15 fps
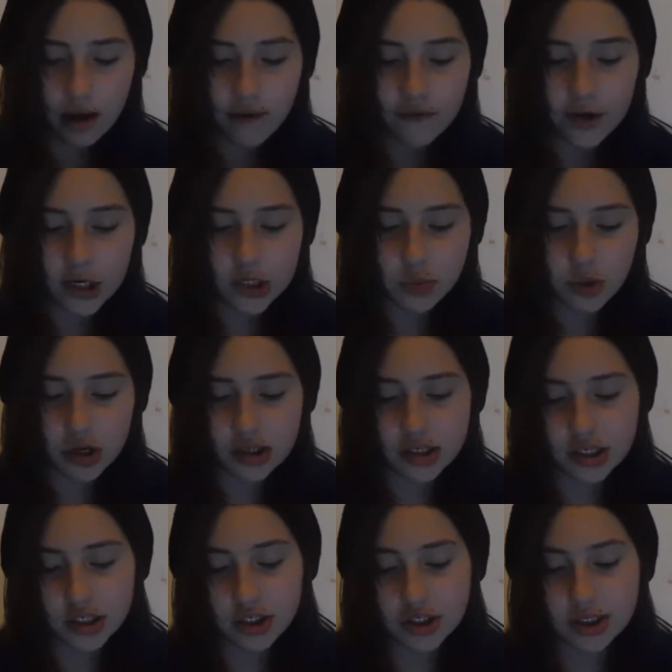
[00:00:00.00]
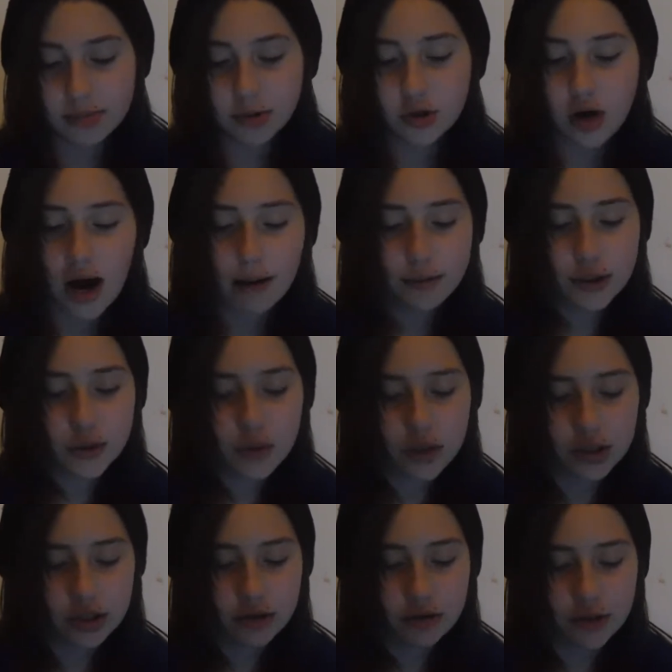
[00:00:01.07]
First person you subscribe to on
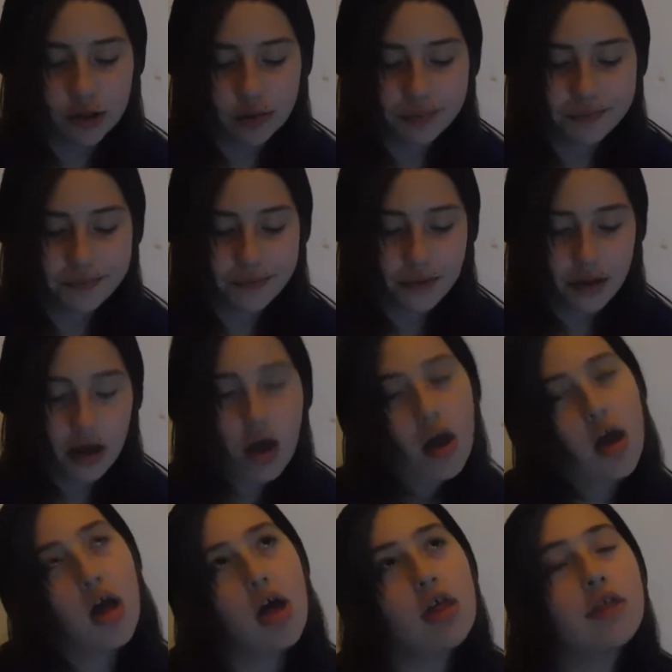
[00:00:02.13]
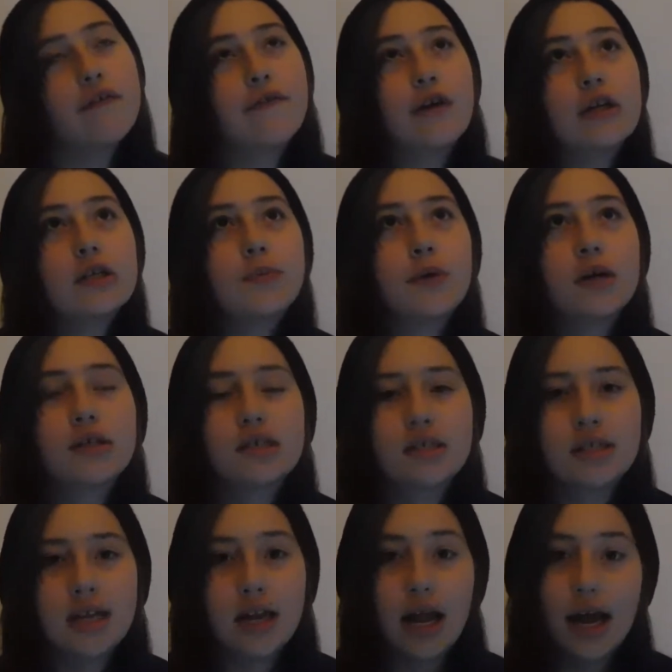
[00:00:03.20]
YouTube. The first
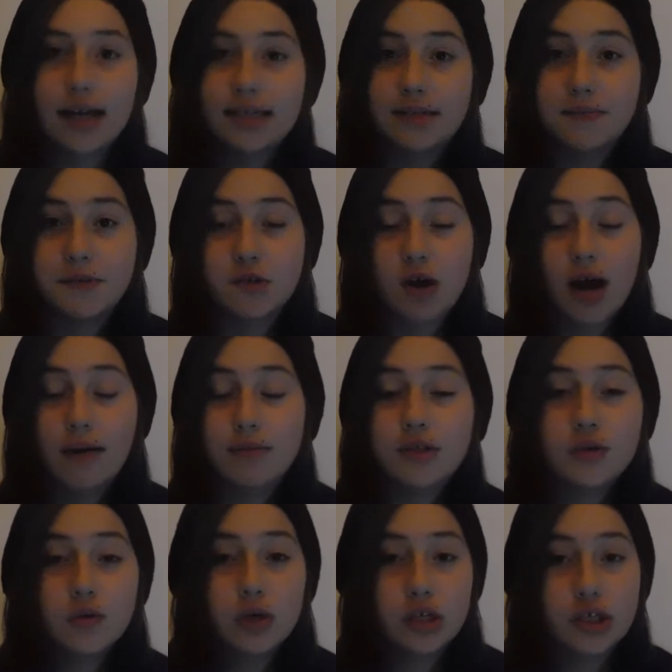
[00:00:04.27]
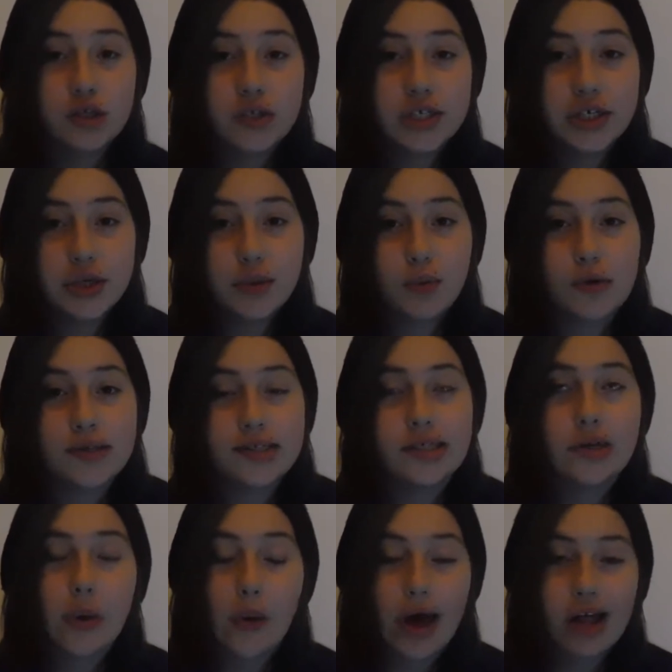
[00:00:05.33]
person that I subscribed to on YouTube was
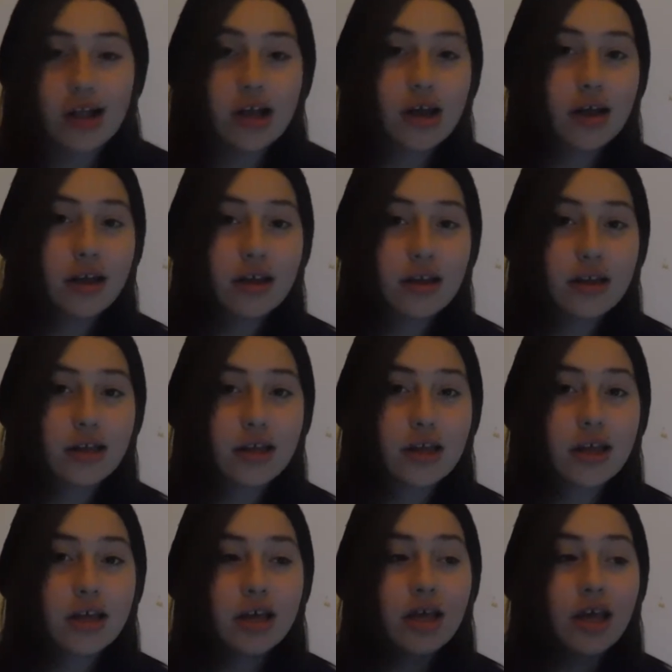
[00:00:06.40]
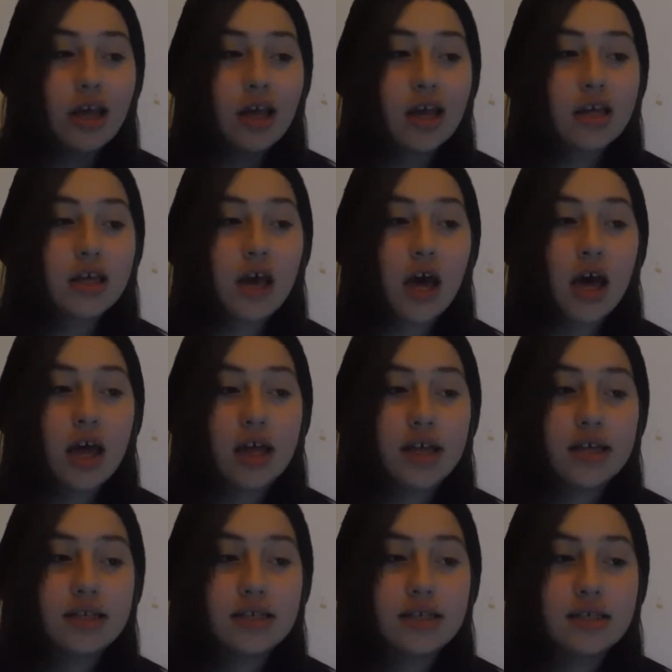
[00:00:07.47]
Zoella,
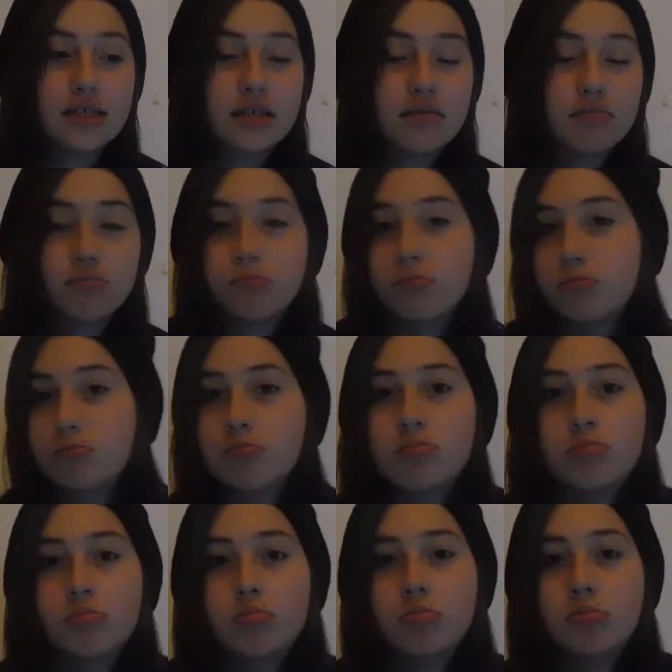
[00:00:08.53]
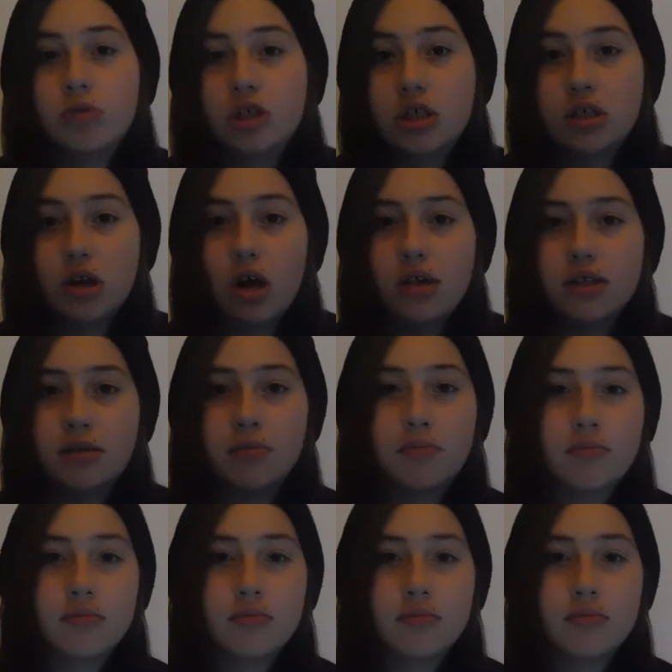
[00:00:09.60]
because she's awesome.